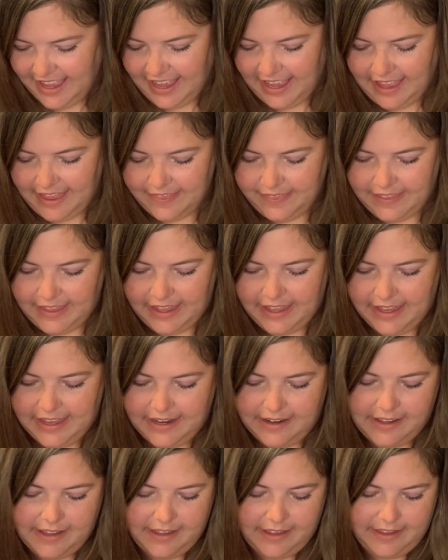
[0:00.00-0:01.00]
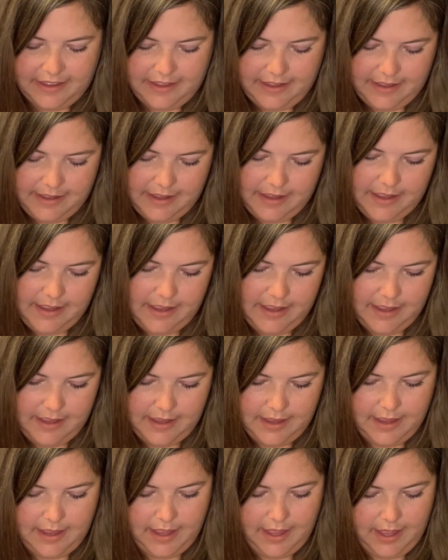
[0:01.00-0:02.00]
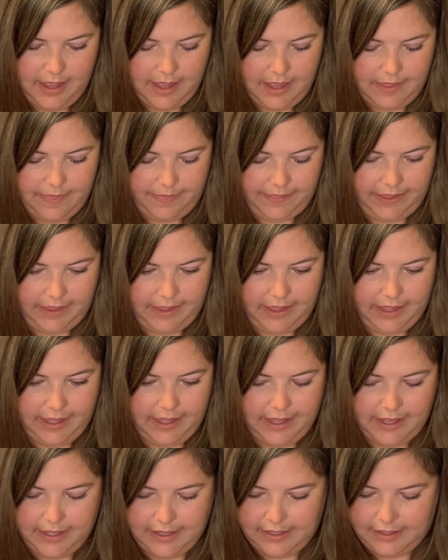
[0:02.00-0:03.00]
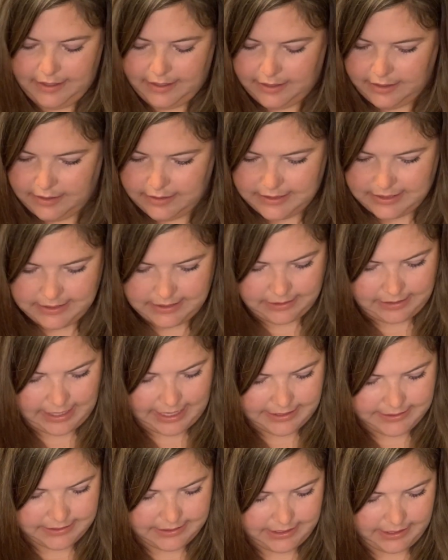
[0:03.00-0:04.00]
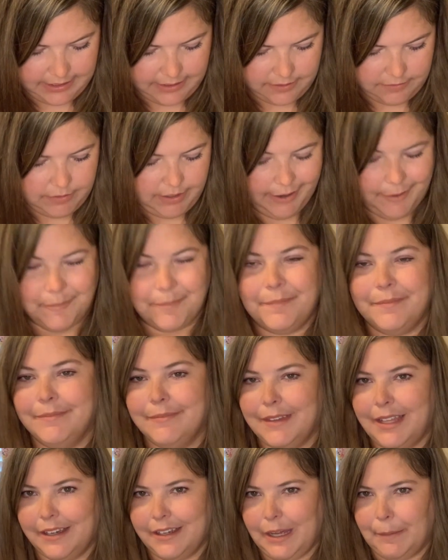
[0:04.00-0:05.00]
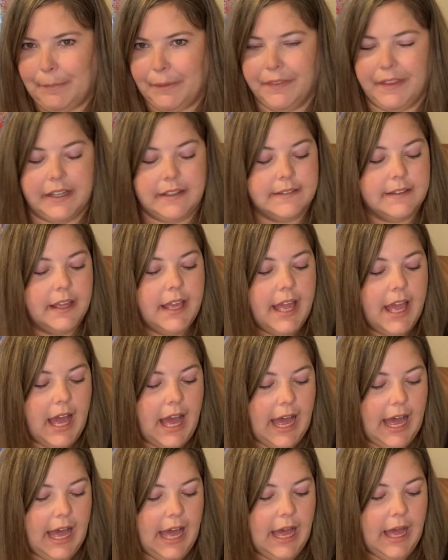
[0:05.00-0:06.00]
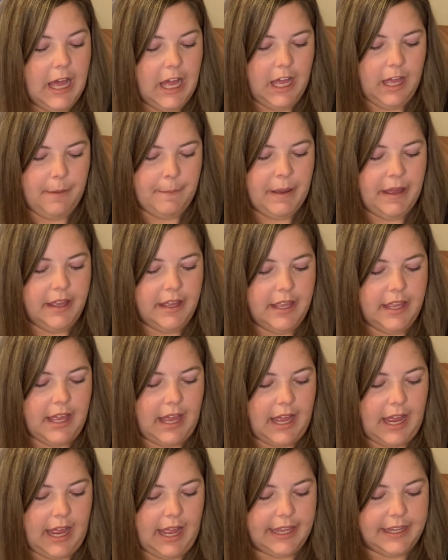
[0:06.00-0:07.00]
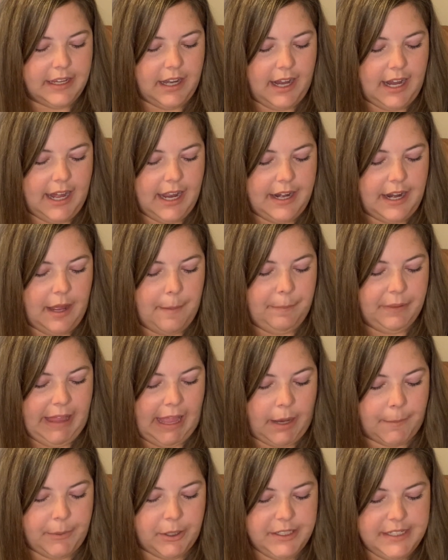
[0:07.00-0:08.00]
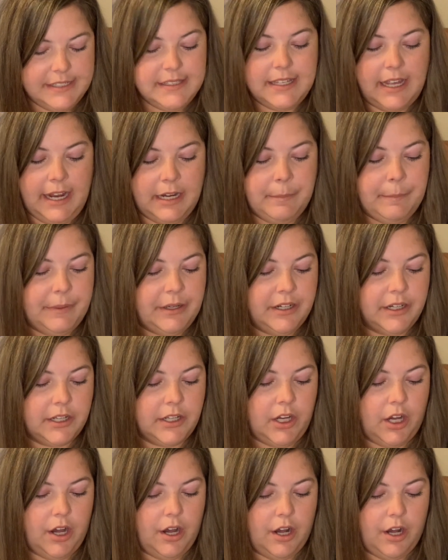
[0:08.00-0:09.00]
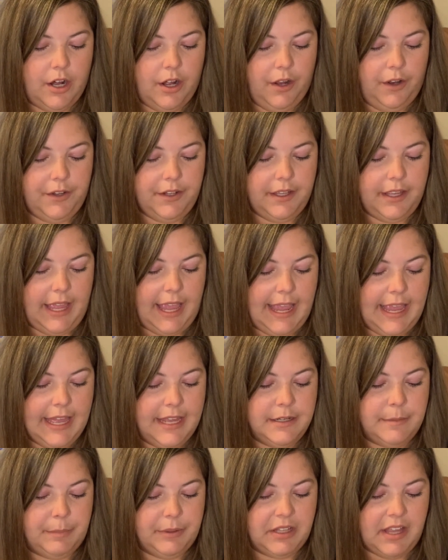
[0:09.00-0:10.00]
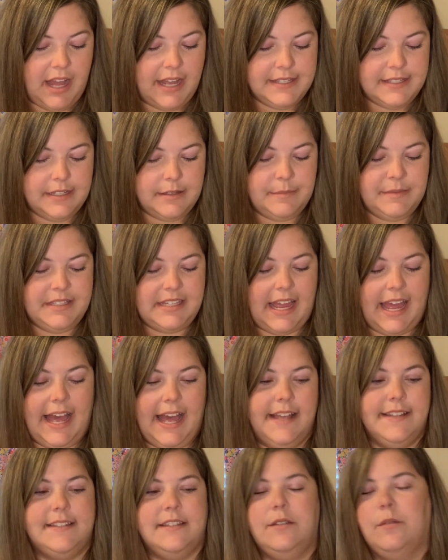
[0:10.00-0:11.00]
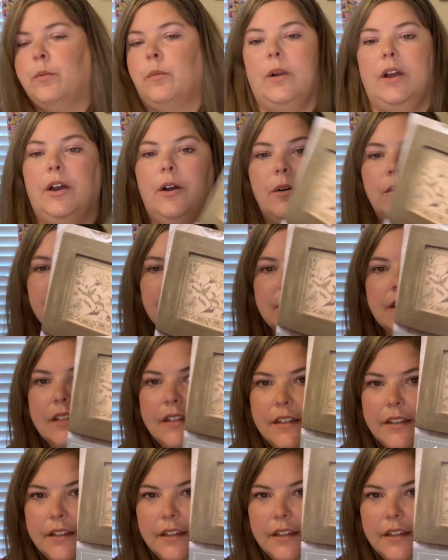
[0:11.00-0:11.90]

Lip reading: And then is this the last thing? No, a couple things. I got a Blackbird design book called And Blossoms as the Rose.